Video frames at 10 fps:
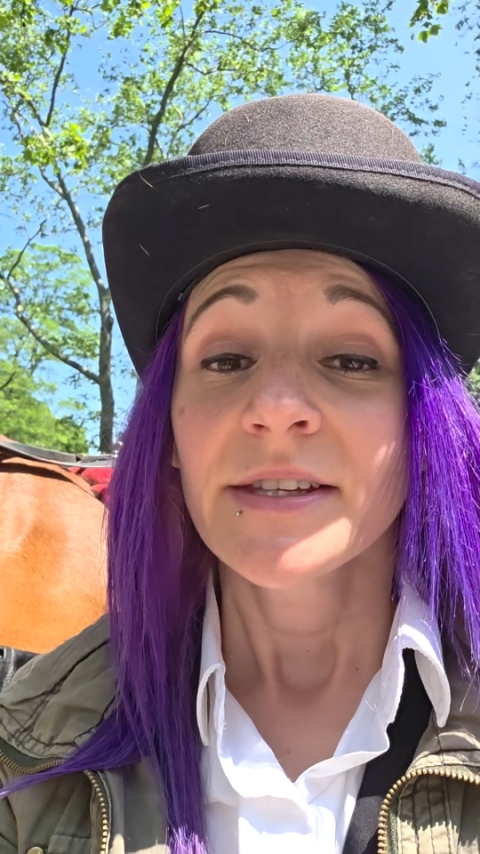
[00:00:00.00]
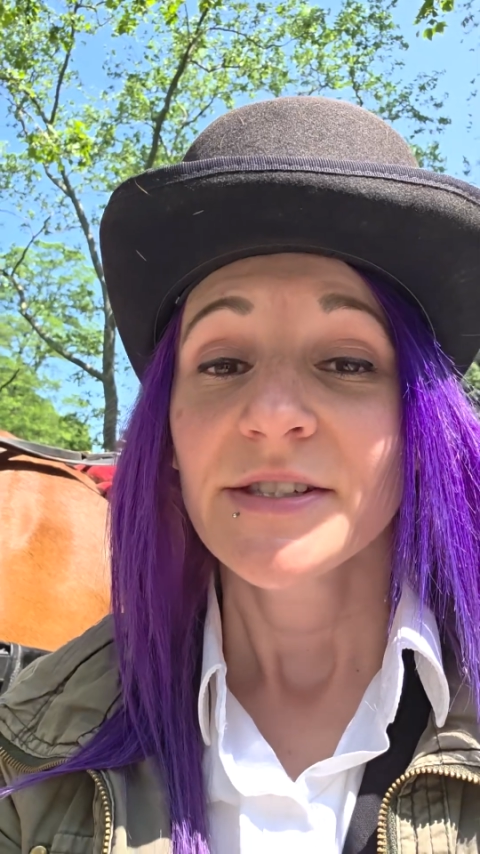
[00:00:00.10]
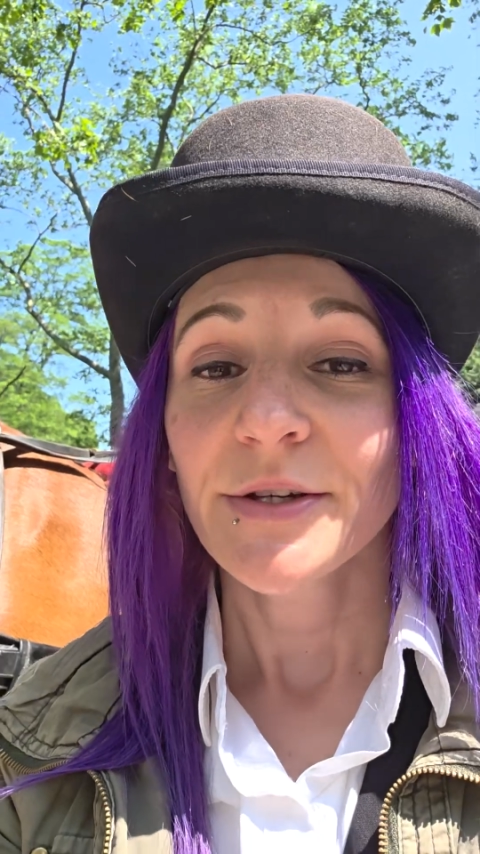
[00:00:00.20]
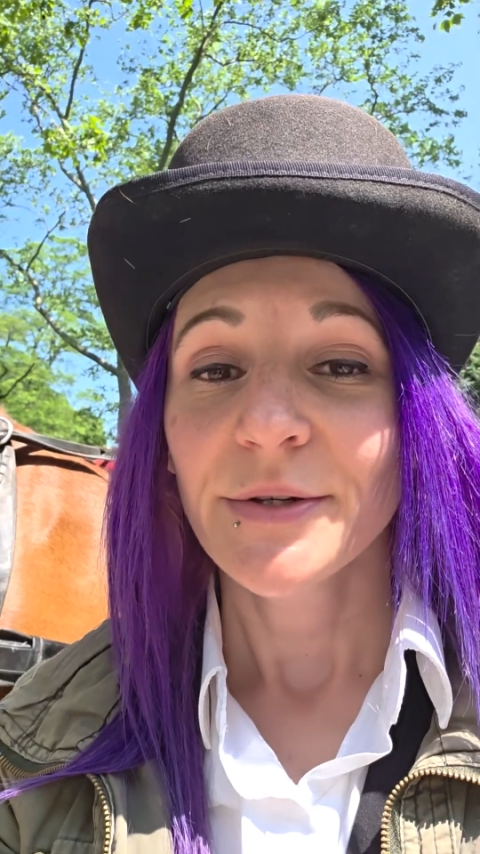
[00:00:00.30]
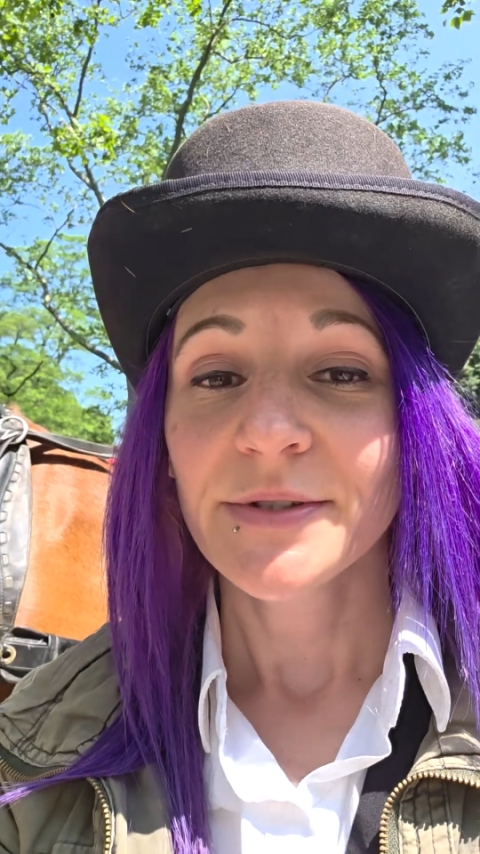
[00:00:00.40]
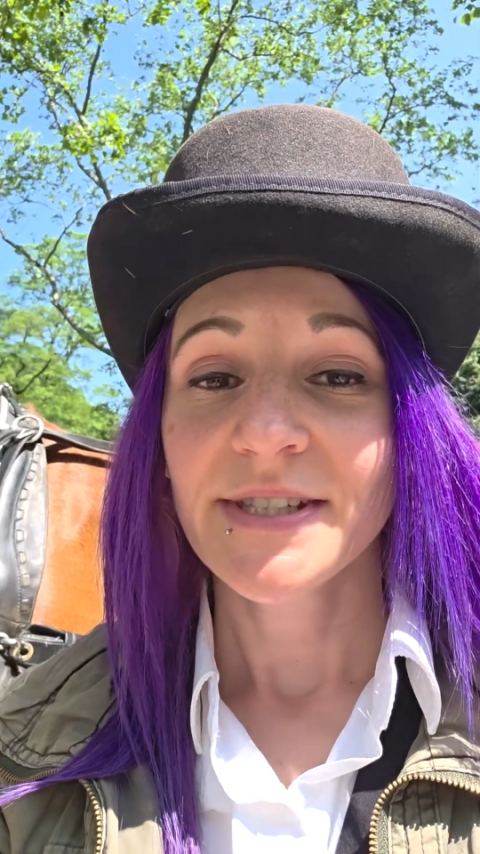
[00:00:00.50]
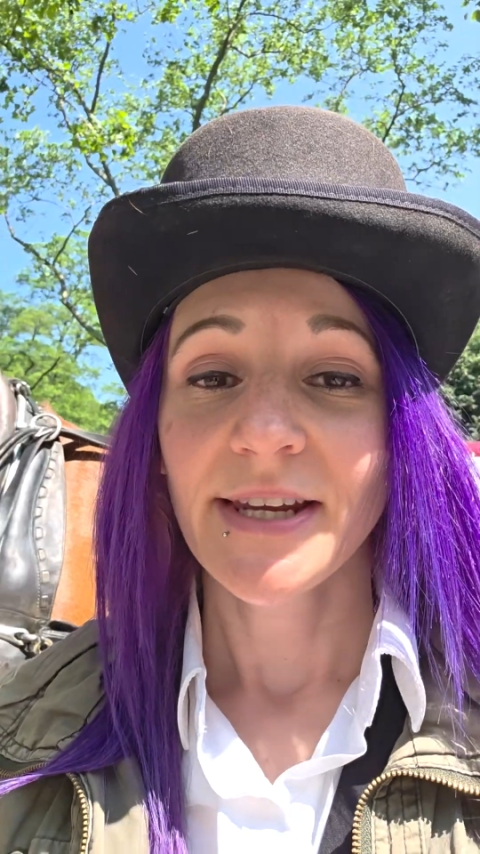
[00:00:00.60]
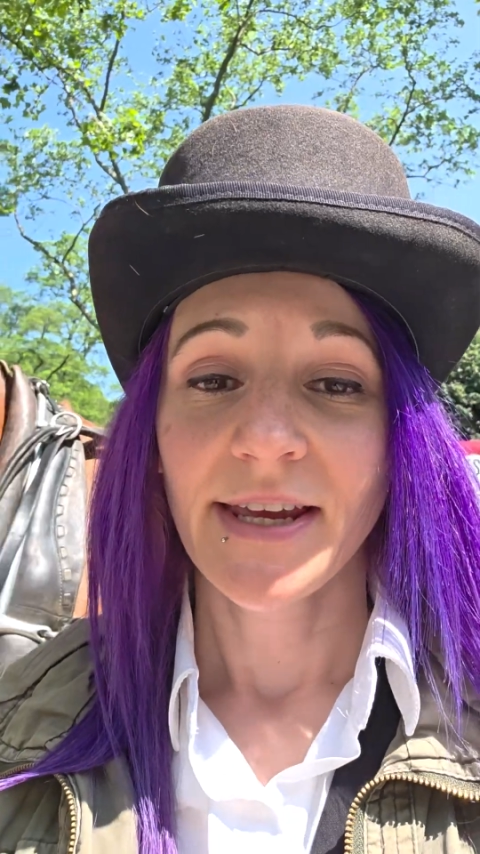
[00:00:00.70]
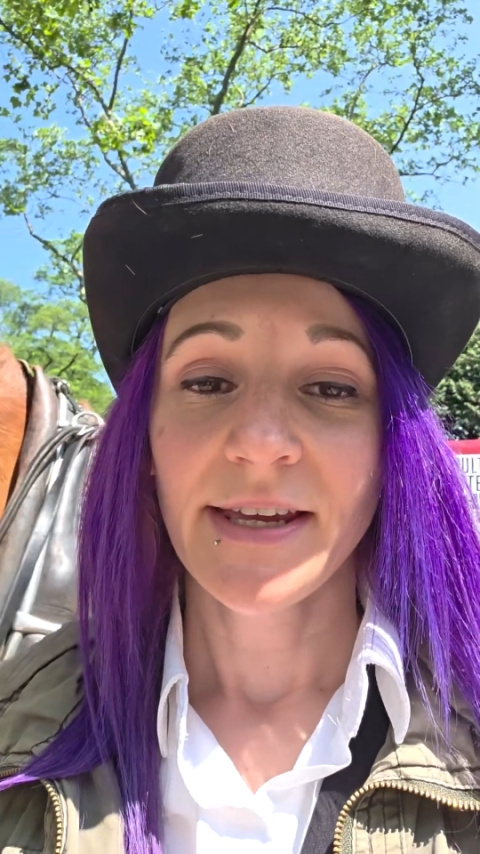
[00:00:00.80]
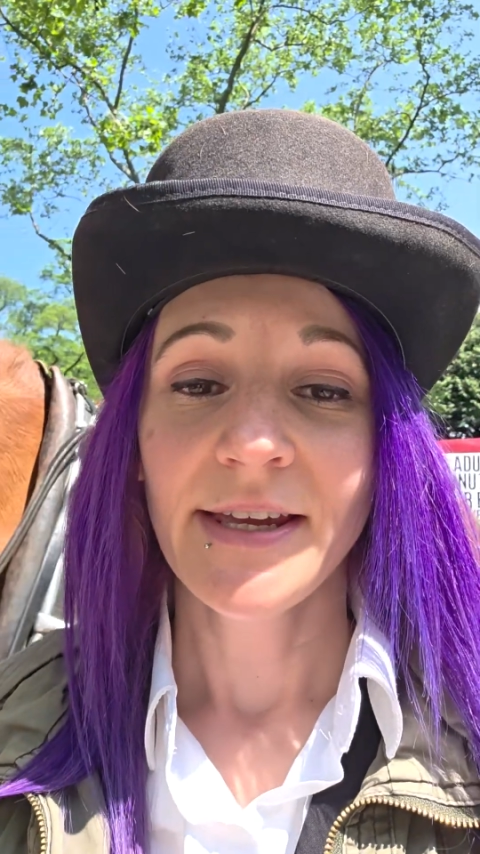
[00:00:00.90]
So
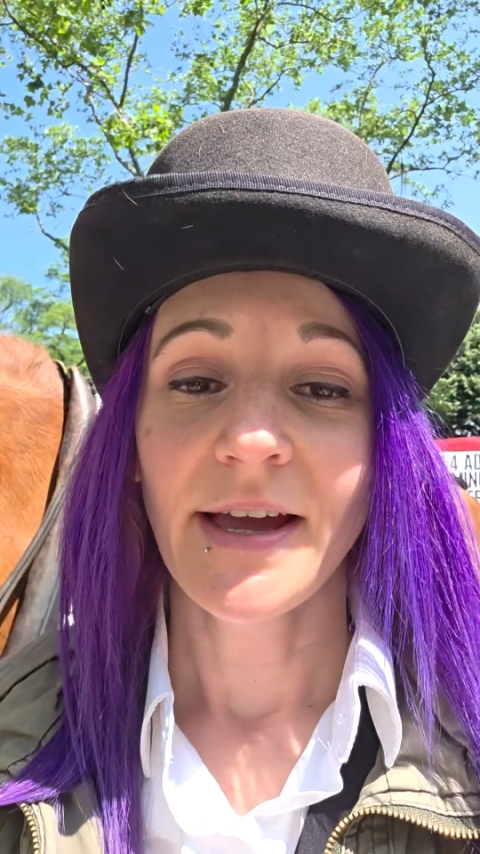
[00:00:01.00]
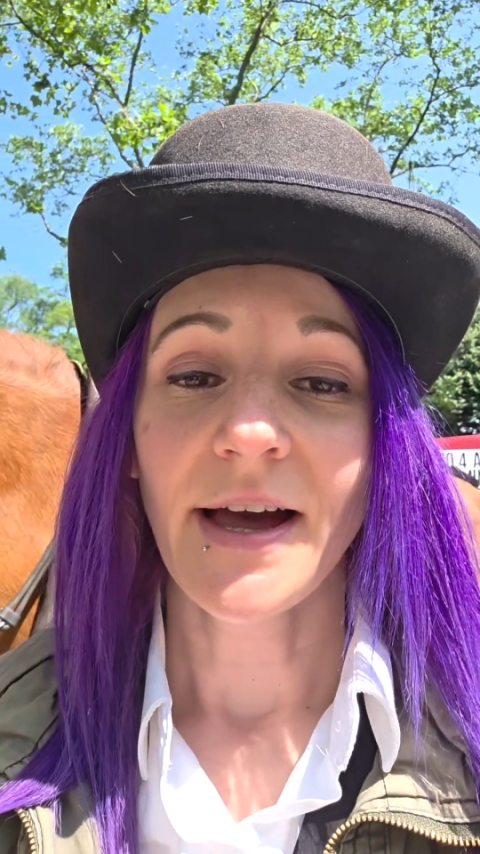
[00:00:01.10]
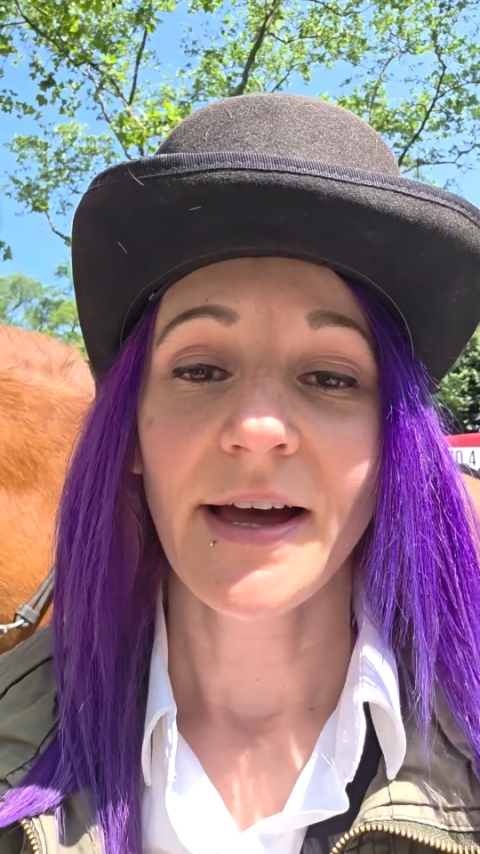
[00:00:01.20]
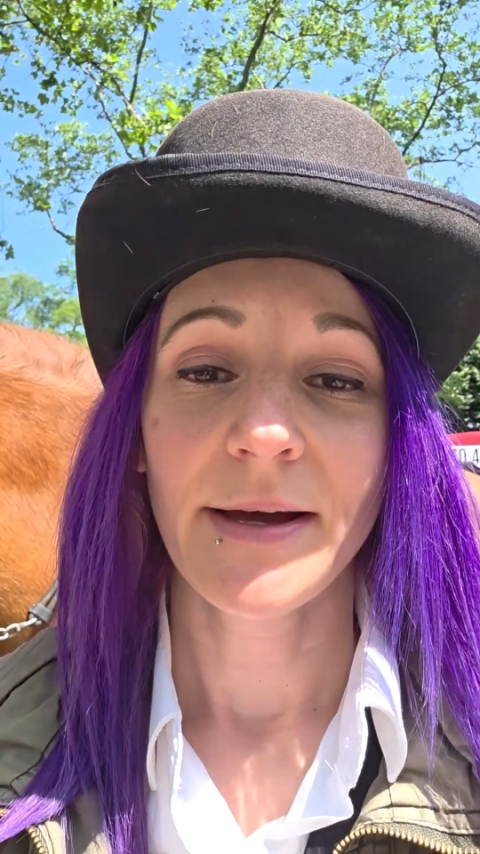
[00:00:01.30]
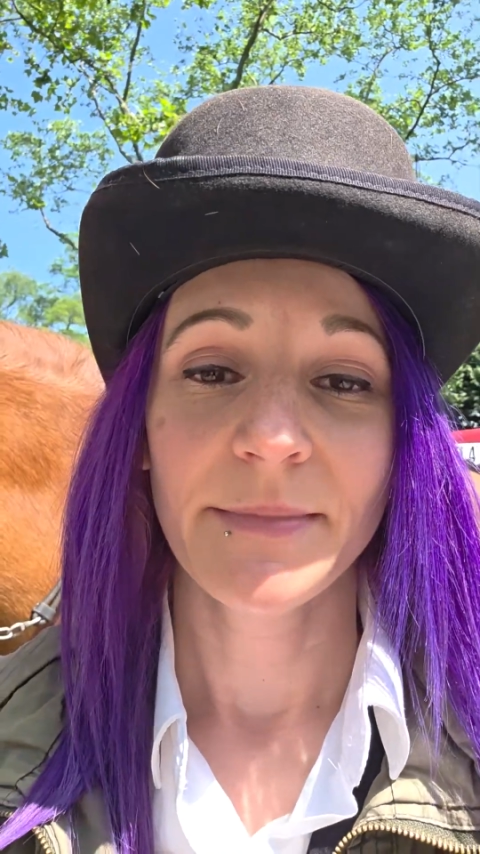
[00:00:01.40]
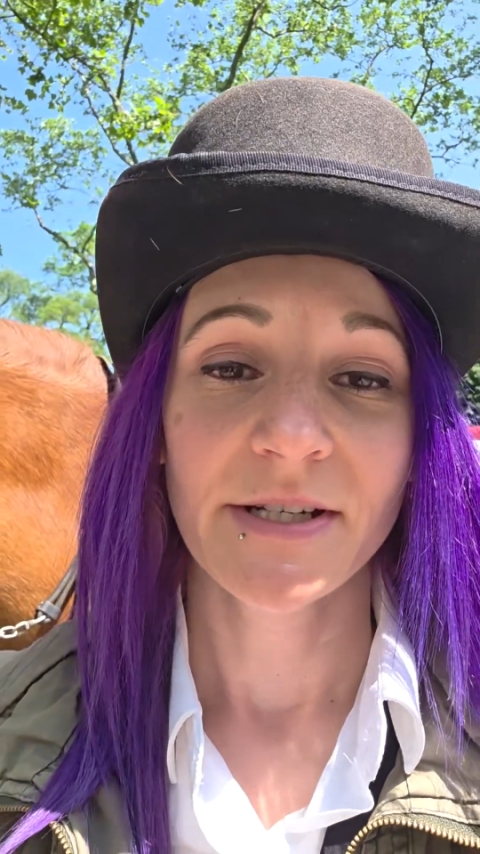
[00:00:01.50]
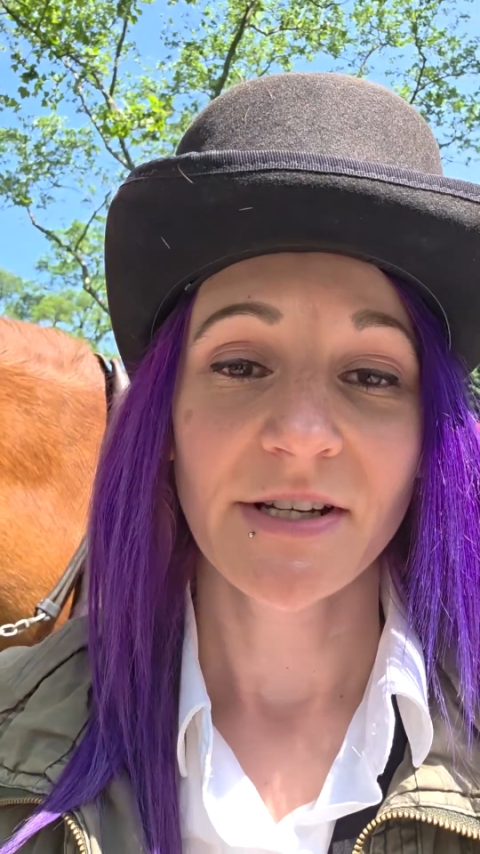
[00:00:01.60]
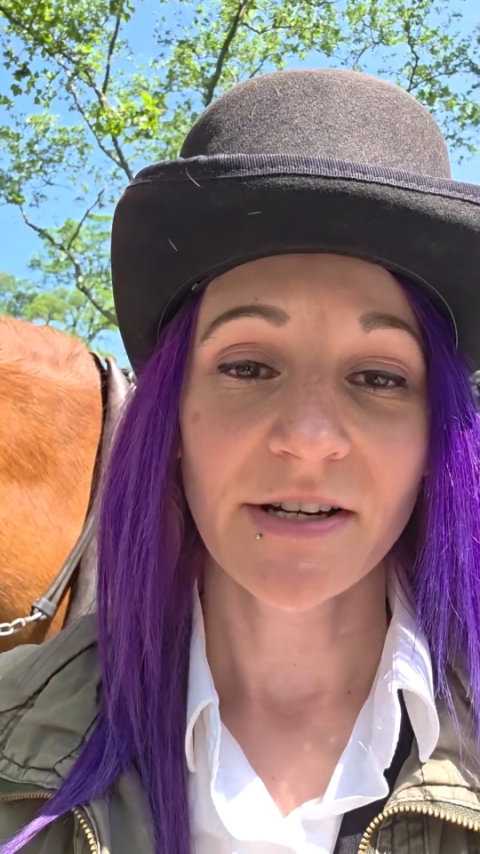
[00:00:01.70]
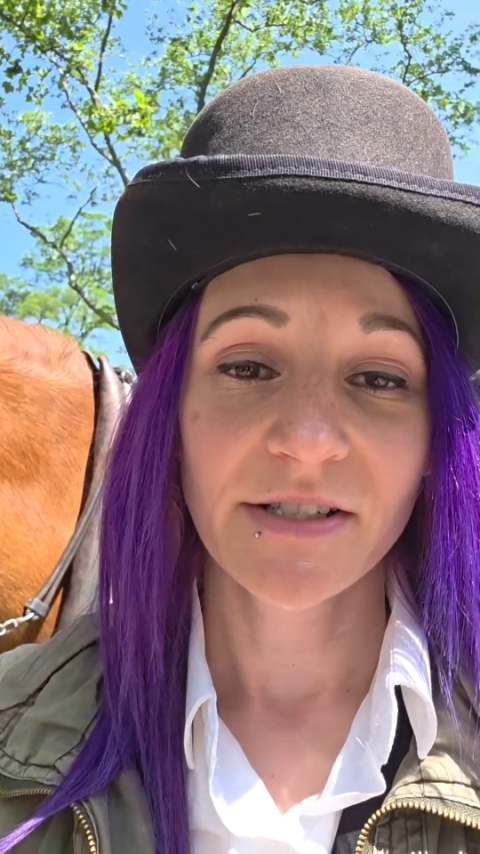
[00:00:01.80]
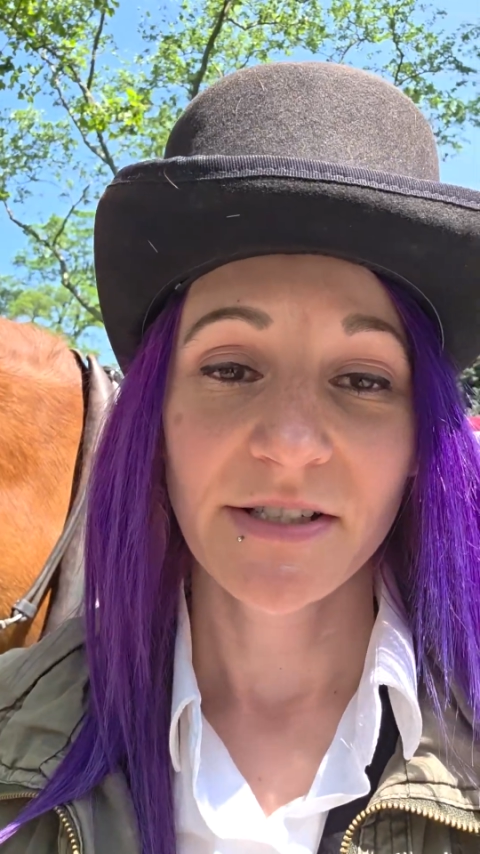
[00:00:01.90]
today I'm going to talk